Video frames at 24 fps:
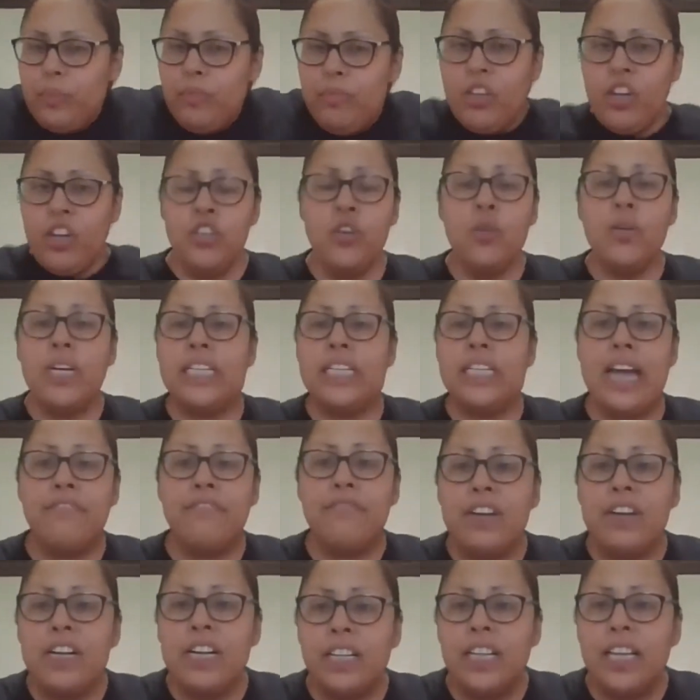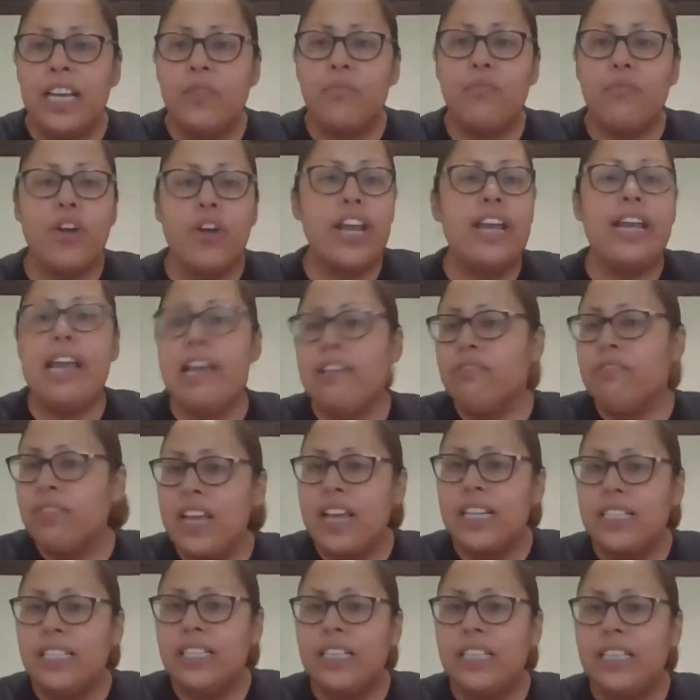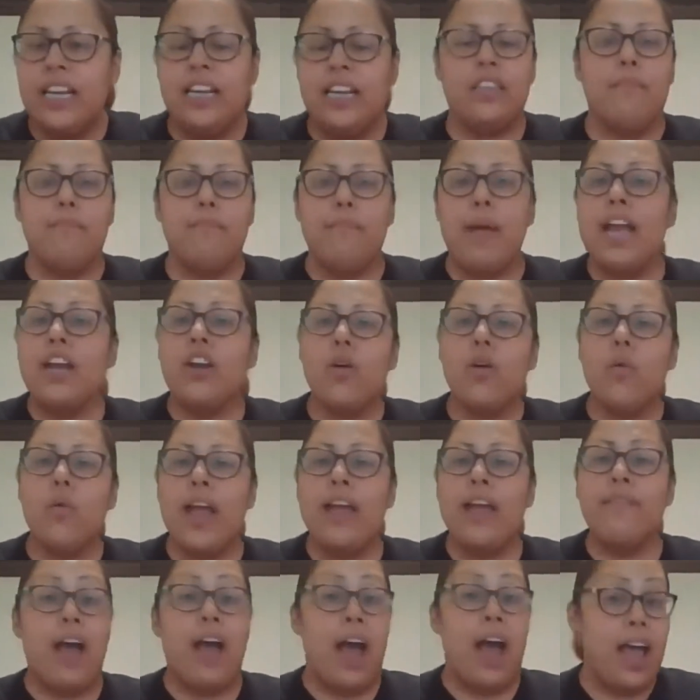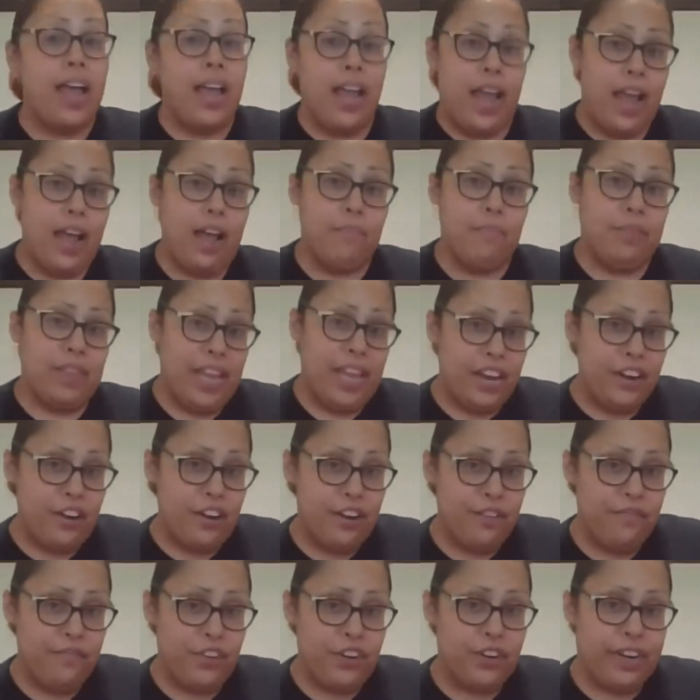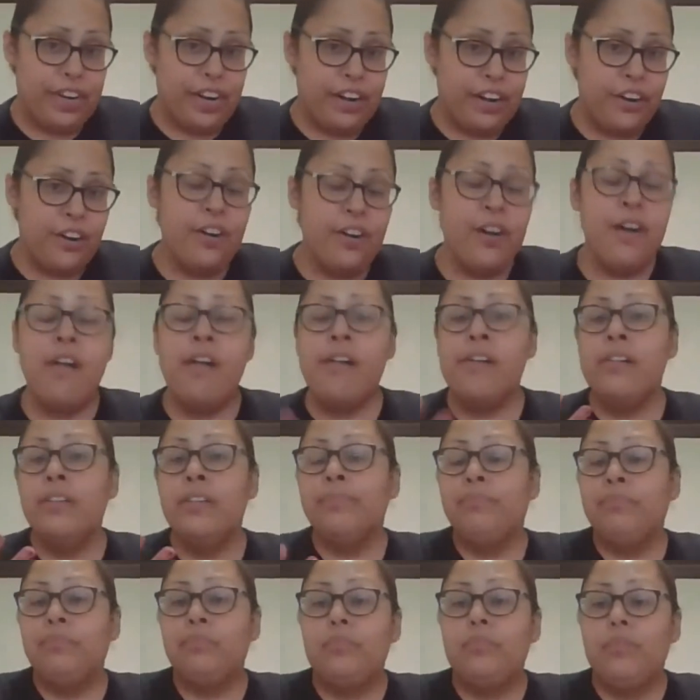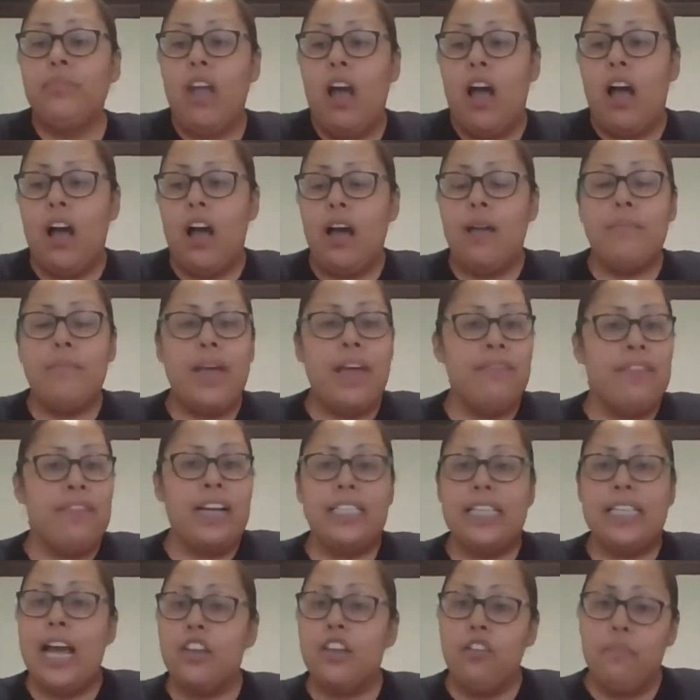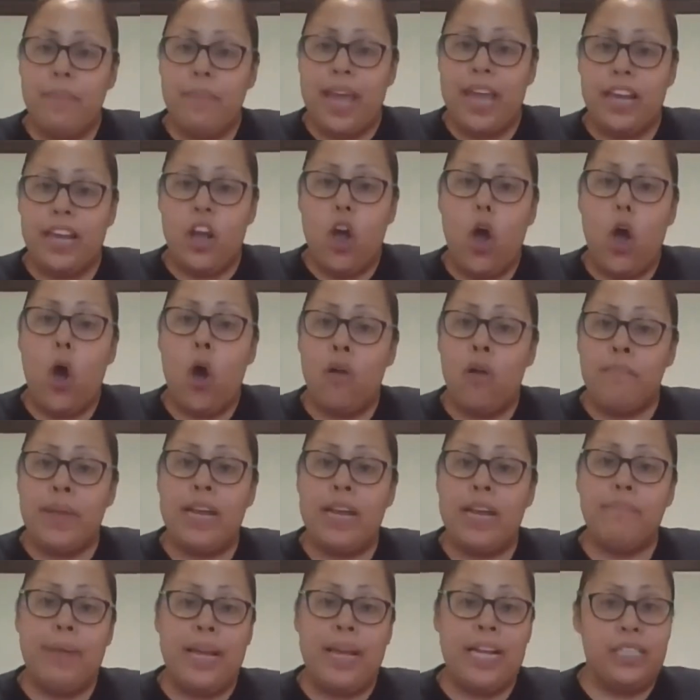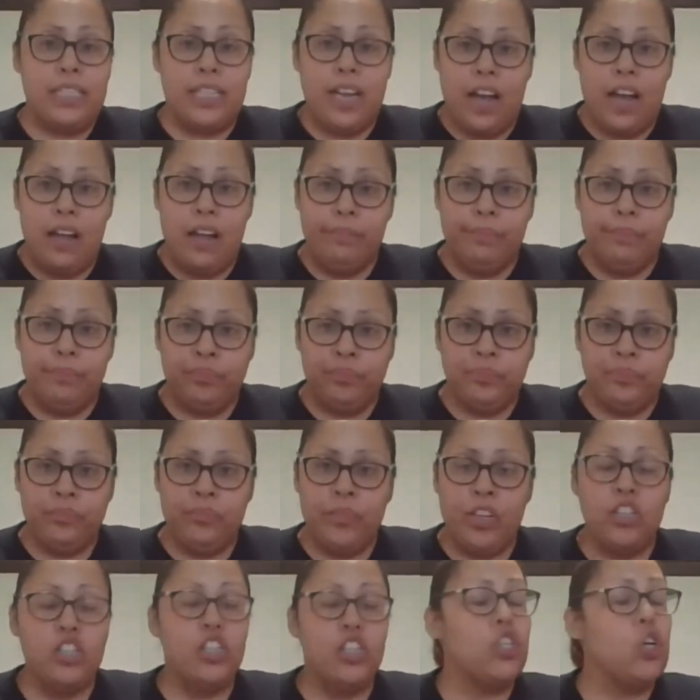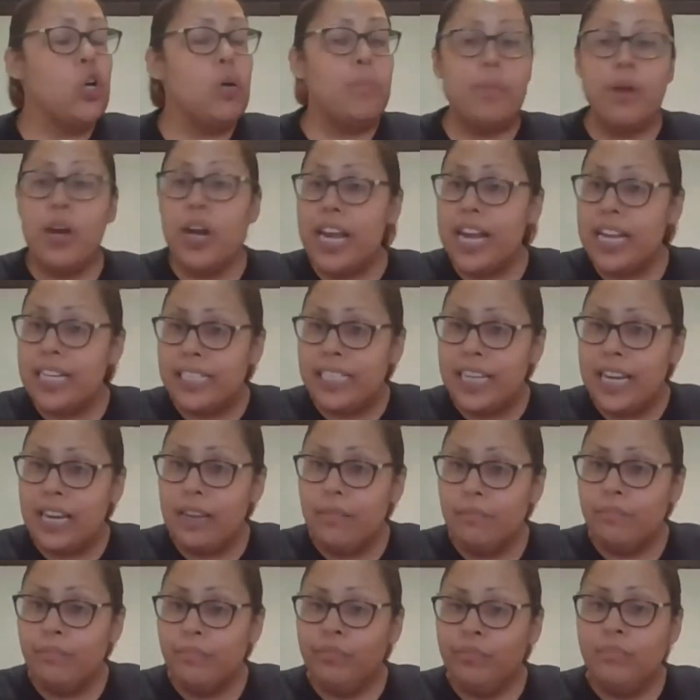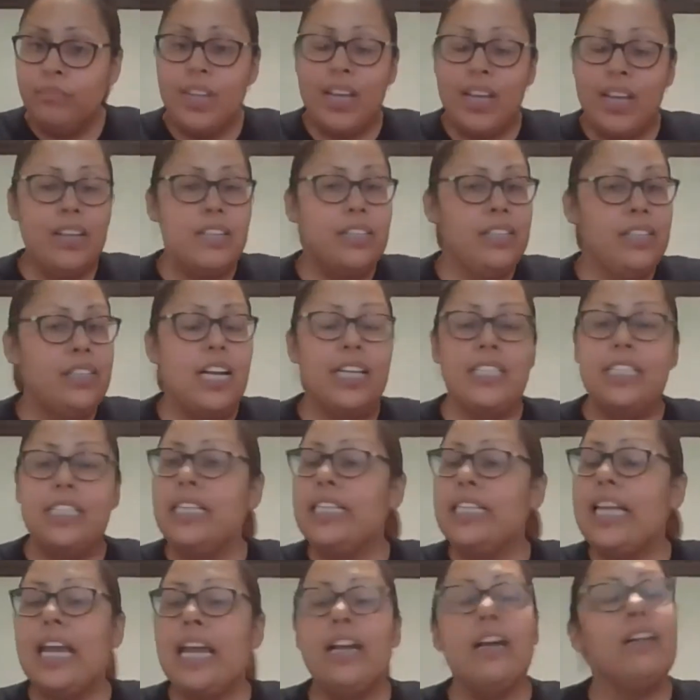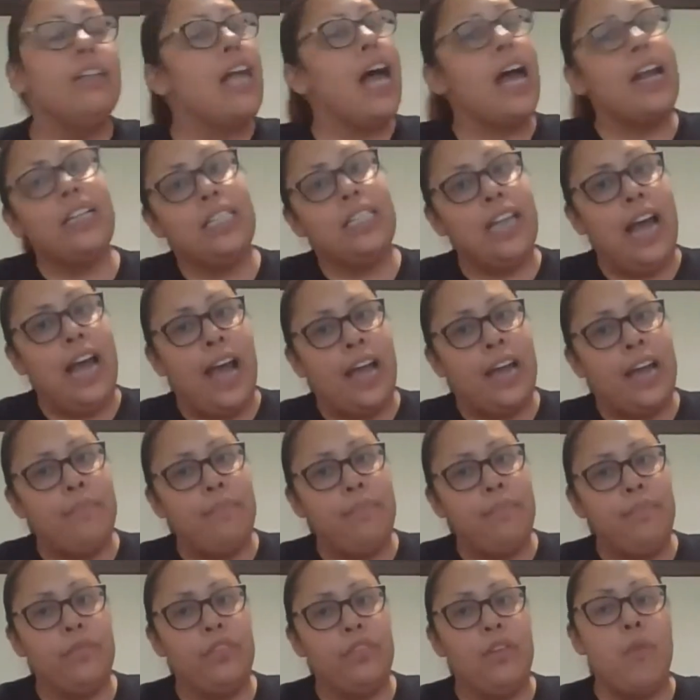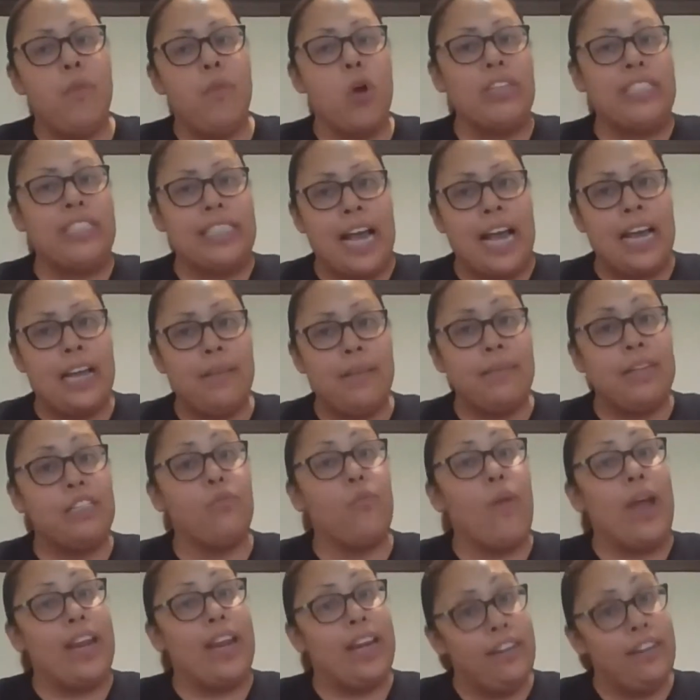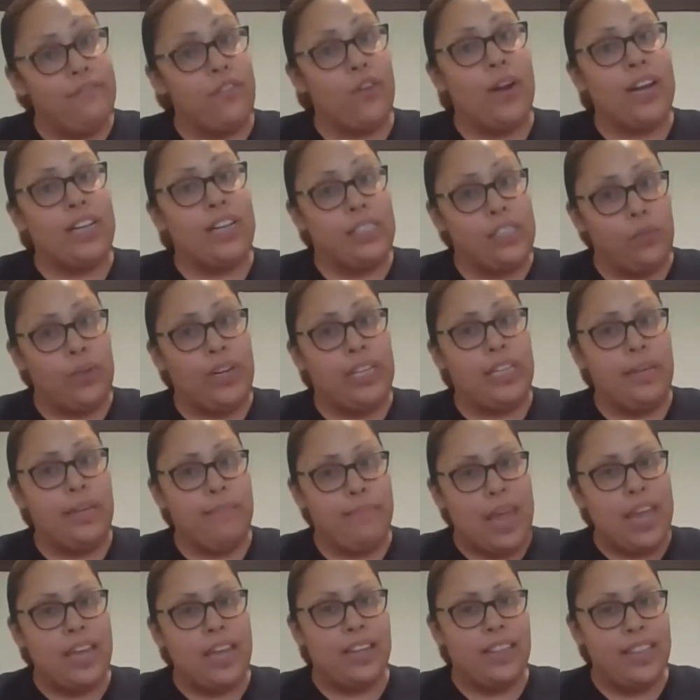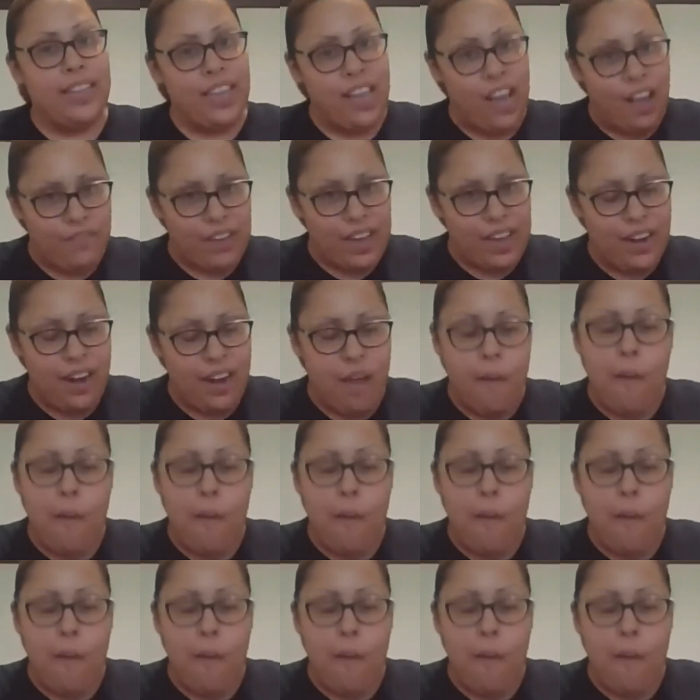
You could definitely reheat this in the microwave. I am later for dinner. And that's how you make homemade pizza. Super easy. Doesn't take a lot of time. The most time is waiting for it to really bake in the oven.